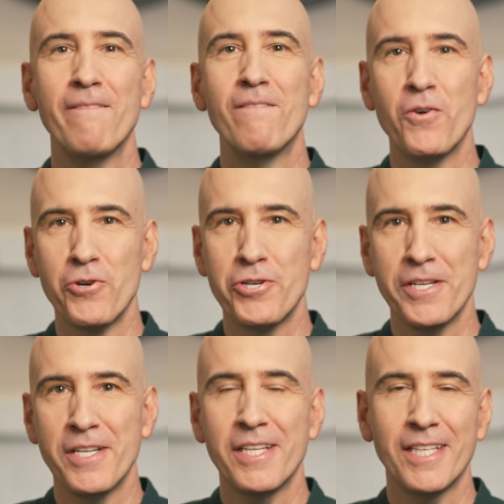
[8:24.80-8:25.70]

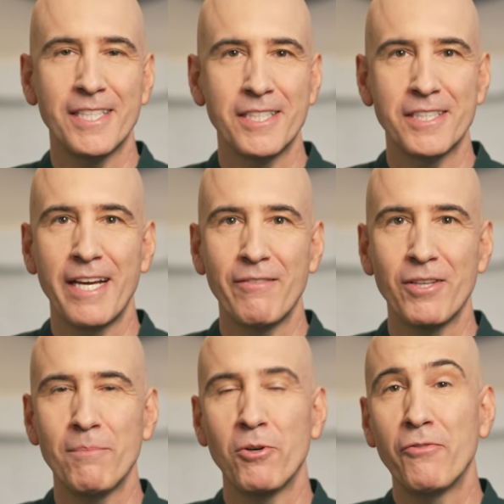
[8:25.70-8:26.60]
version that lets us have a
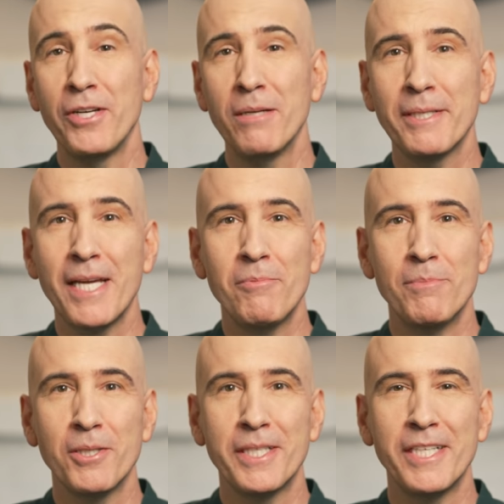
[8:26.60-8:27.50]
lot more freedom and
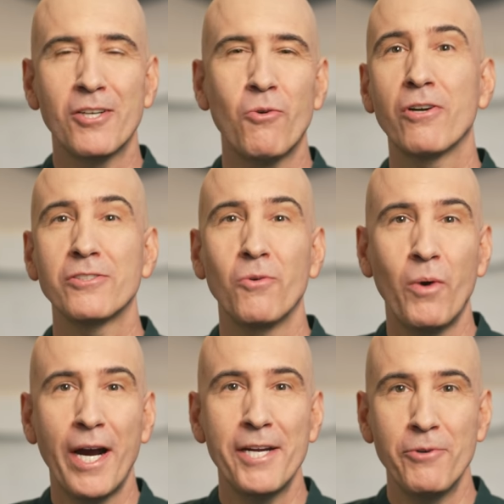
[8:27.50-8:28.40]
capability across a
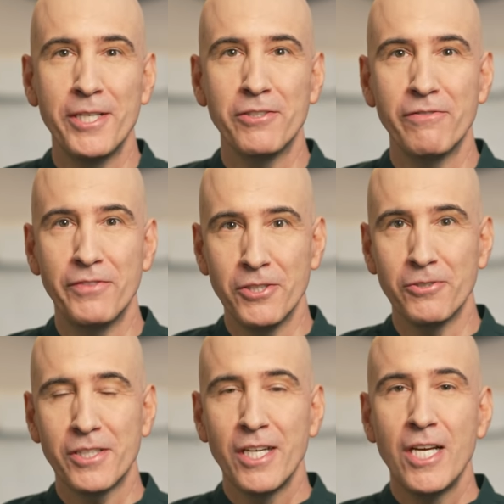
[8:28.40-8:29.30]
wide range of
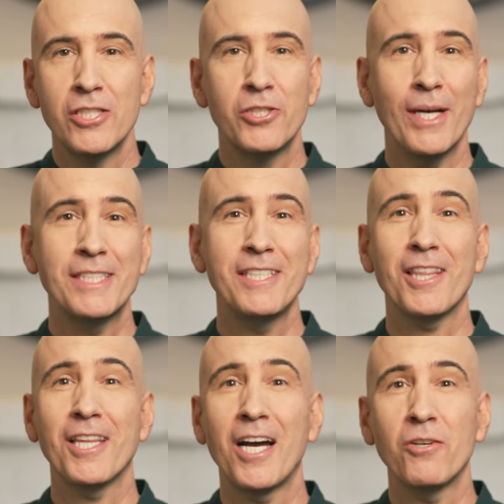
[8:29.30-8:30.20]
views. So I see a
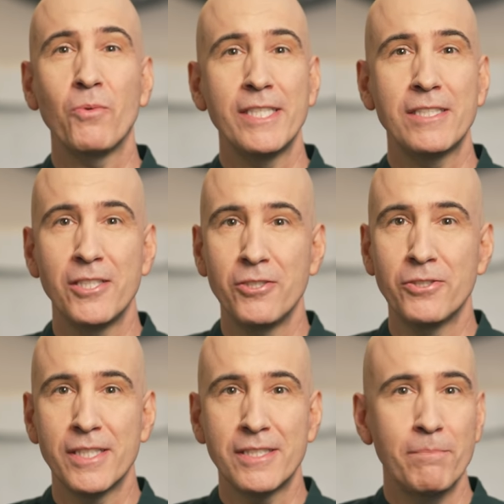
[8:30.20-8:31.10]
lot of ways to
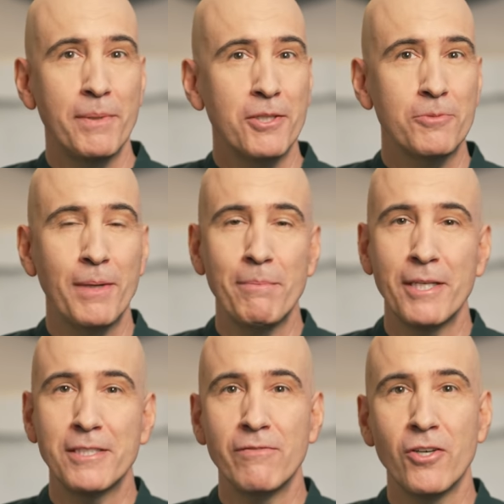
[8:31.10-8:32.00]
use this in pillars,
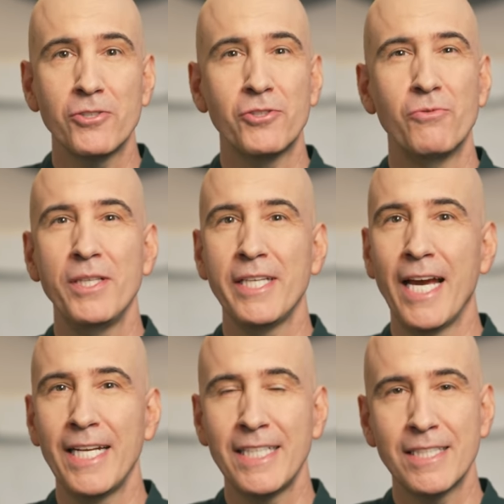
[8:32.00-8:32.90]
pipelines, and vaults, or
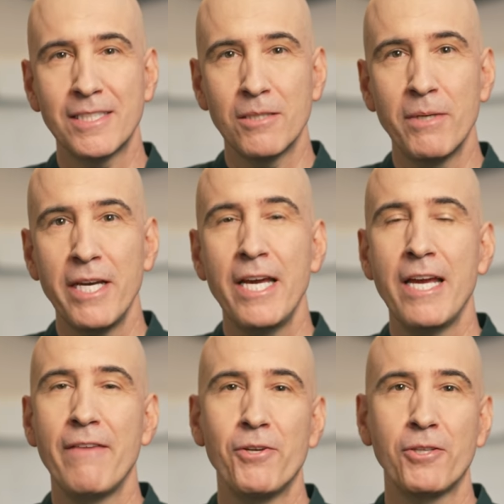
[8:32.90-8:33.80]
really any system.
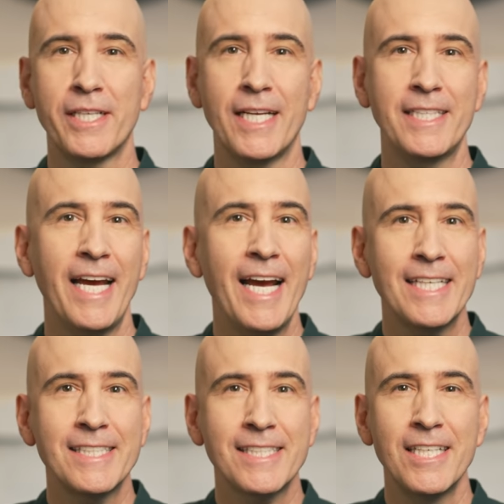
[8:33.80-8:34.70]
If you're looking at
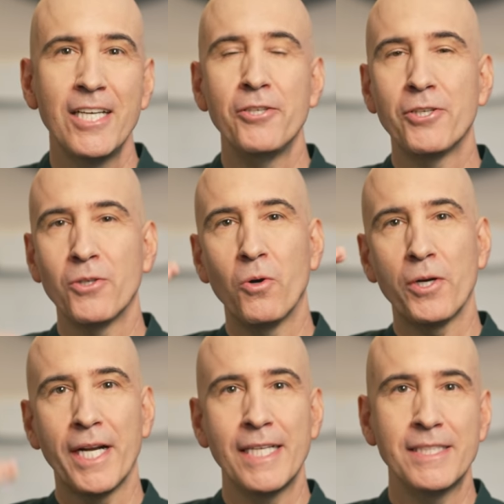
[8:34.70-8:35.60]
tasks, you can
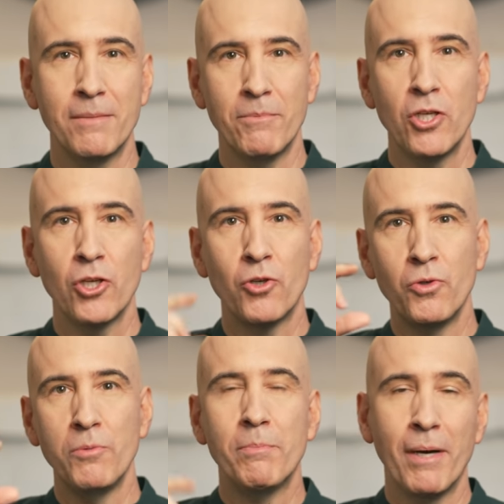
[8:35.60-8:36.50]
organize them
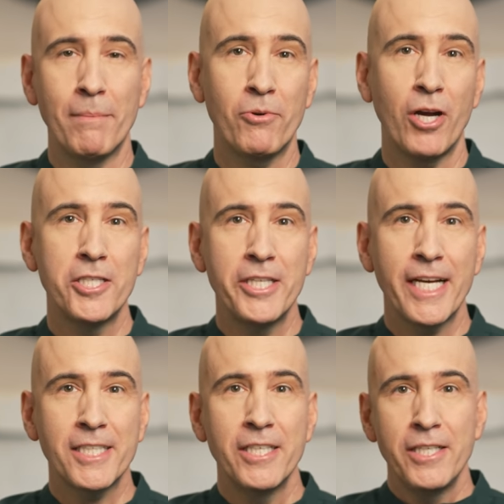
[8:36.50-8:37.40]
grouped by
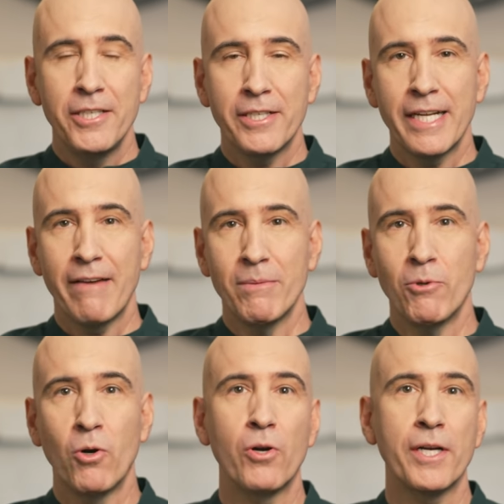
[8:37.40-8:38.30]
project. You can have
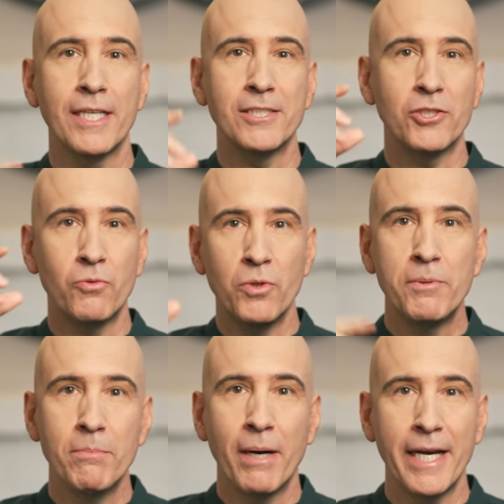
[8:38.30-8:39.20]
them organized
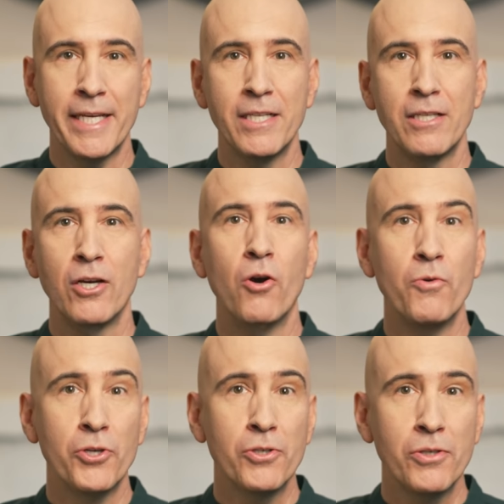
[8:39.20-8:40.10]
grouped by
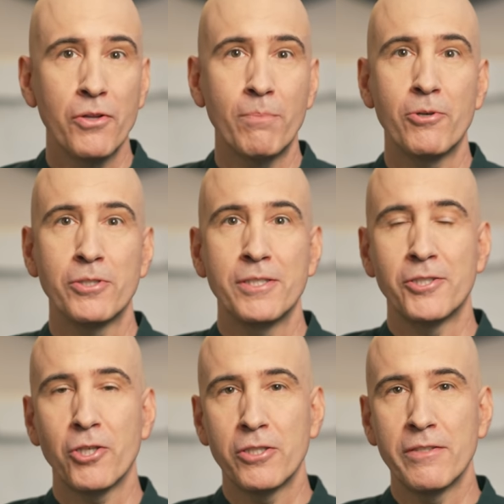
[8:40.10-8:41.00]
owner or the person
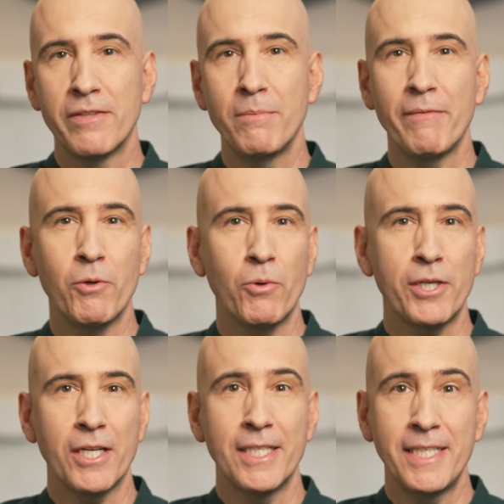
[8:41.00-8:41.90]
in charge of them. If you're
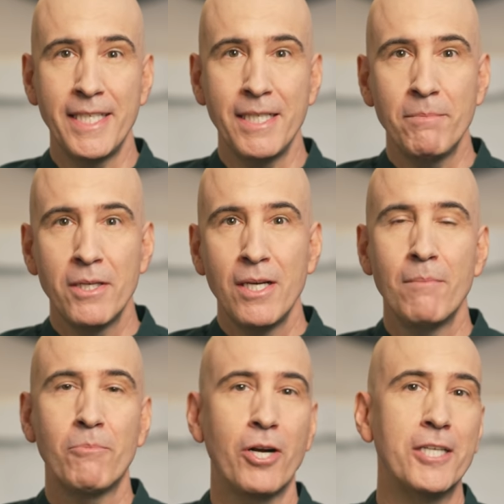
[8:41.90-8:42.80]
working on a team,
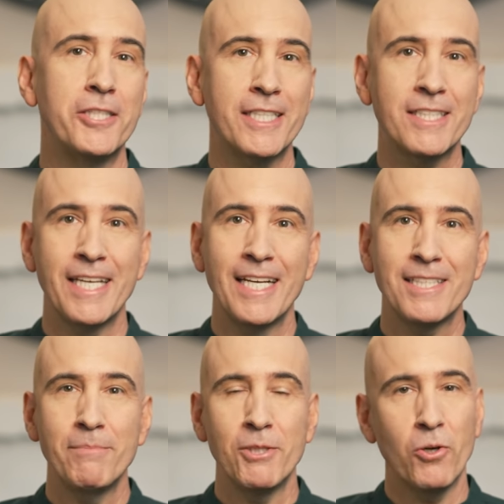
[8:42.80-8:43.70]
projects again
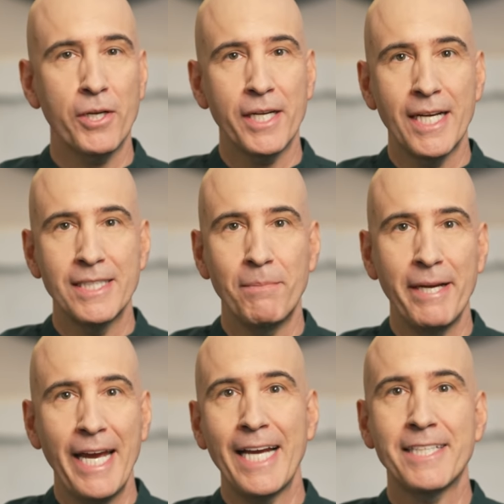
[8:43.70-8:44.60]
can be organized
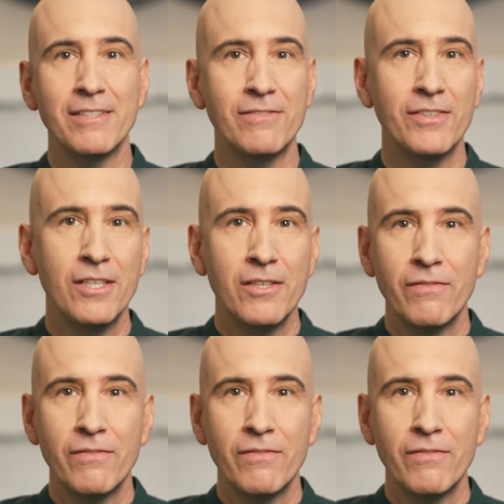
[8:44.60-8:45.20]
by active,